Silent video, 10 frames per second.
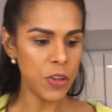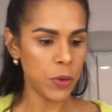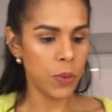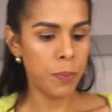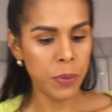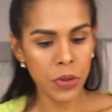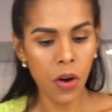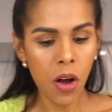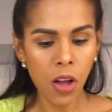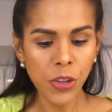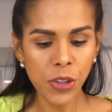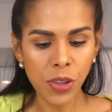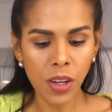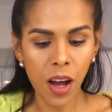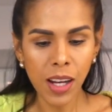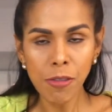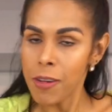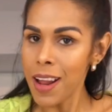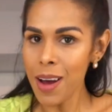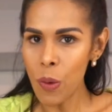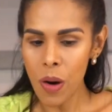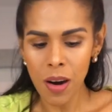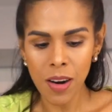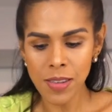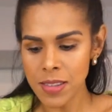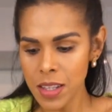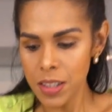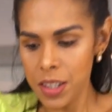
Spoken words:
You will put all your cauliflowers in